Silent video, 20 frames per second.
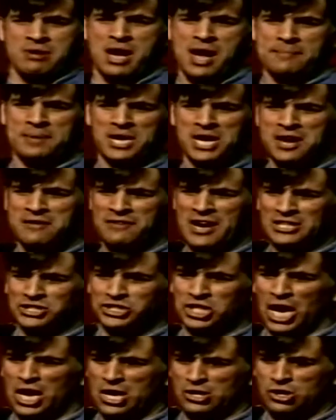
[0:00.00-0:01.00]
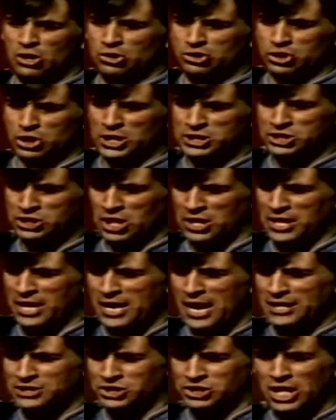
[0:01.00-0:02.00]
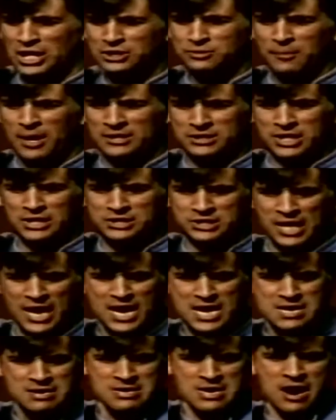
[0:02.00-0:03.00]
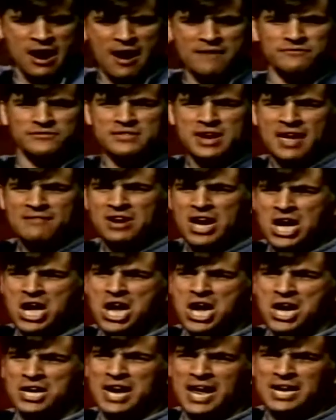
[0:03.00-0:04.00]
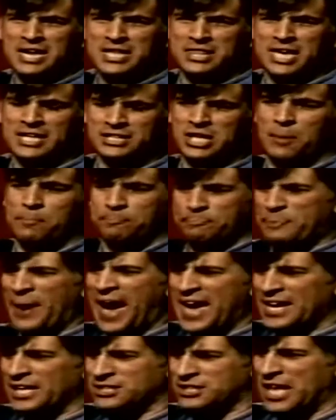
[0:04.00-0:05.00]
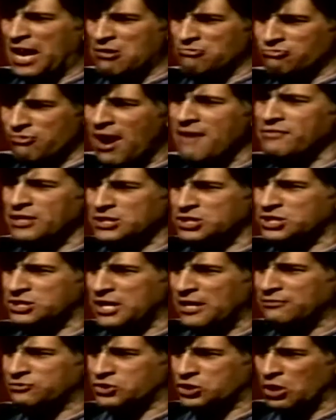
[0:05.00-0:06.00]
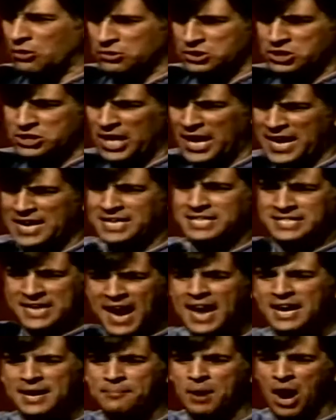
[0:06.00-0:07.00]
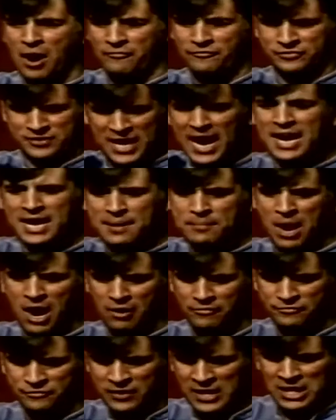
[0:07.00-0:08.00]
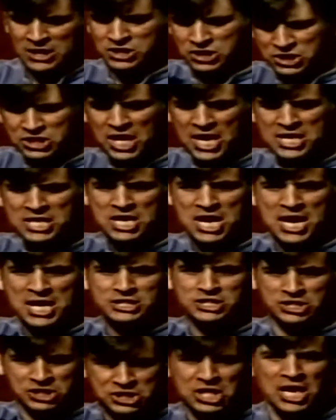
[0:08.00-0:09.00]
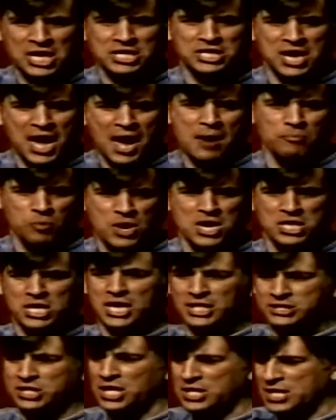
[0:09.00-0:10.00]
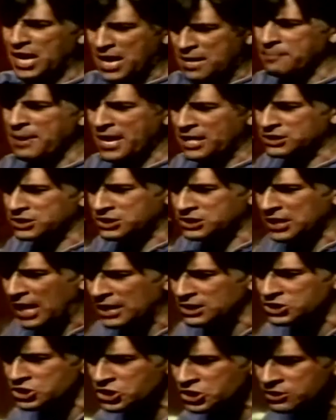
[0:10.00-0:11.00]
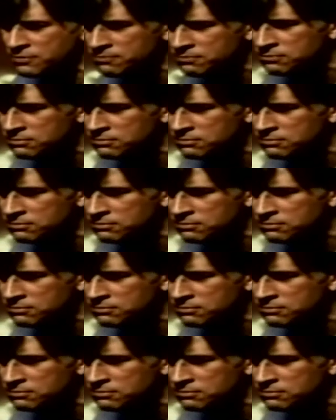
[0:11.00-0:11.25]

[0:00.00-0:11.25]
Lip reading: am an evangelical Christian and I just want to say, I've never heard anything as bad as that Reverend Steve Chalke saying, get him off, get him off. Sin is sin, and we need to name it as such.